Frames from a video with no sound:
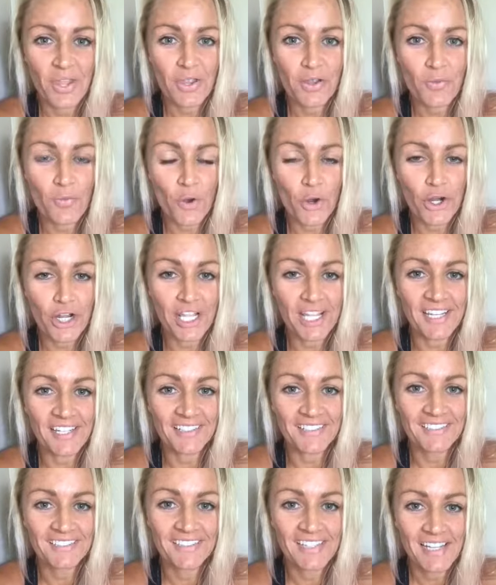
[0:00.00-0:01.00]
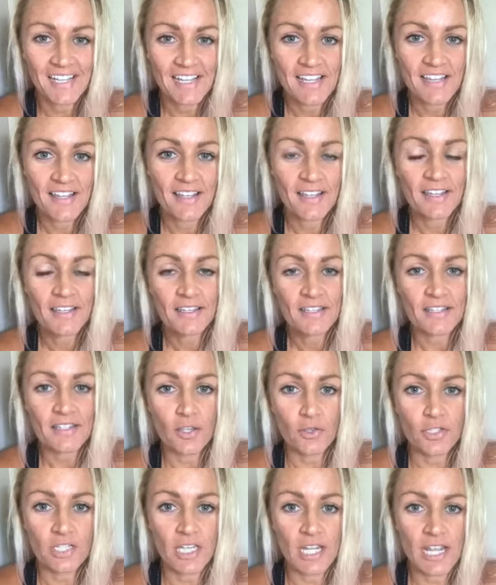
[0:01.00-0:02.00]
Good morning.
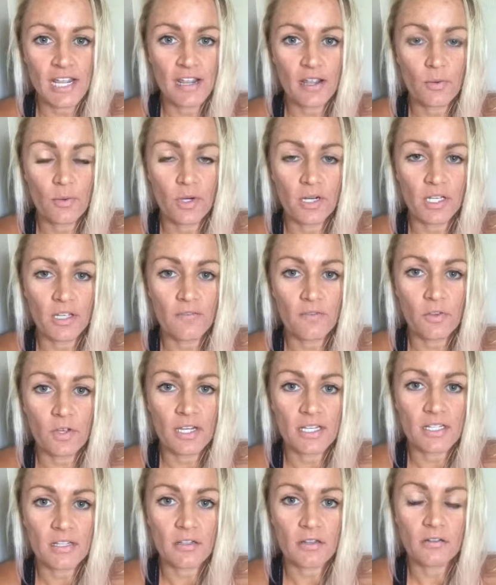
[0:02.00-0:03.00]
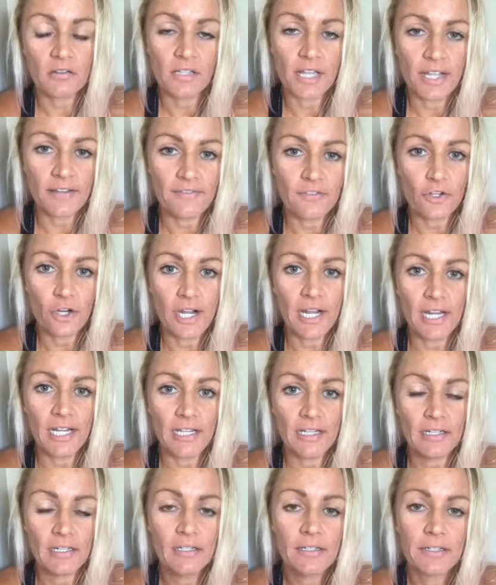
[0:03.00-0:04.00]
So today I want to give you guys a little live
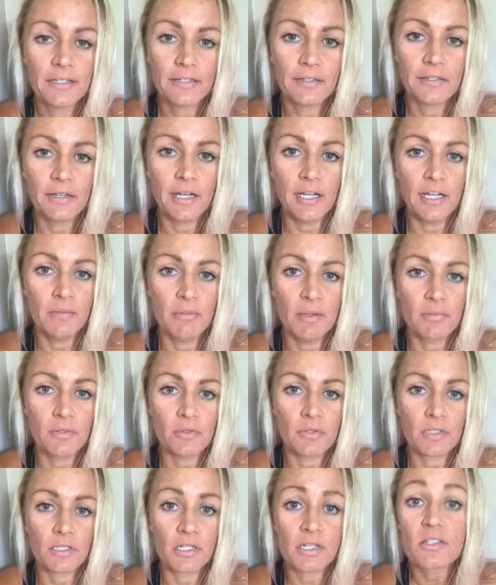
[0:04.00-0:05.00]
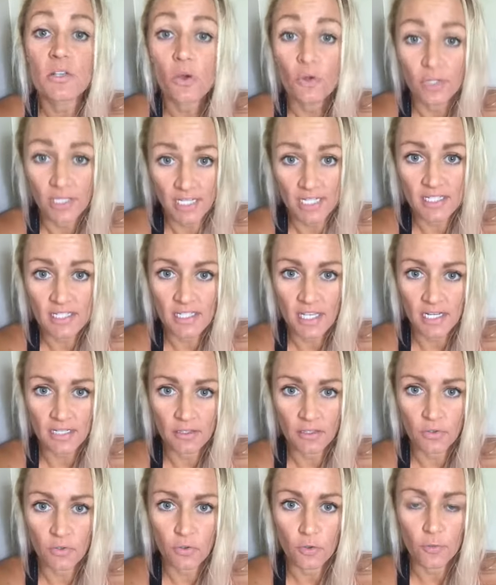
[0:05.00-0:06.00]
training. I'm doing this only inside the
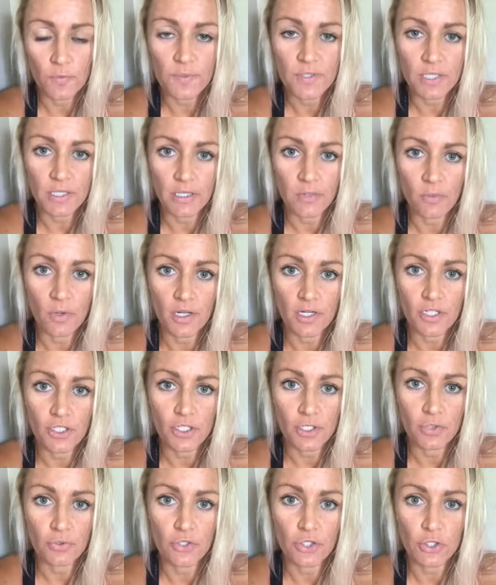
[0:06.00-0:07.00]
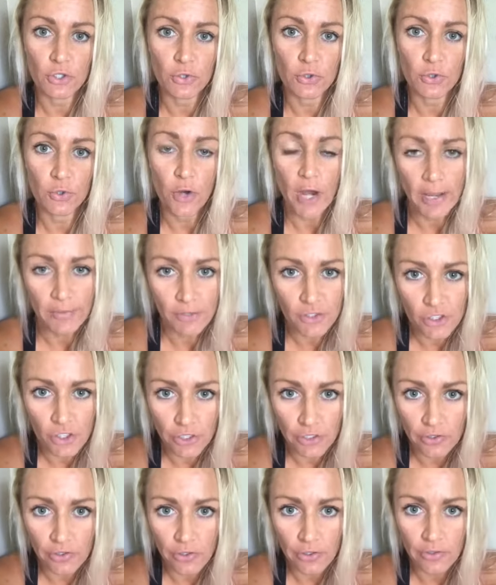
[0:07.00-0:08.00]
group, so I want you to grab a
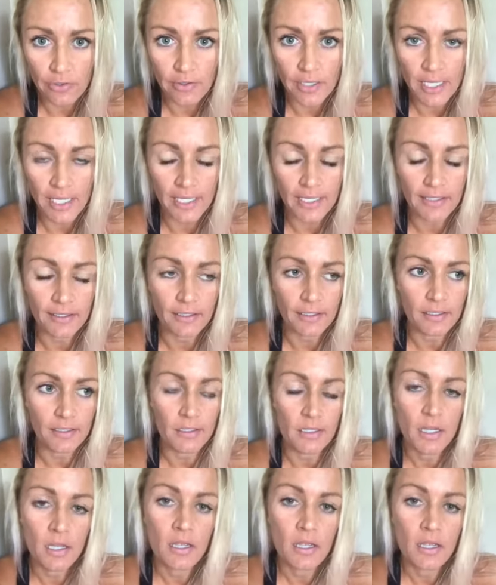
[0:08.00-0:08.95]
journal, and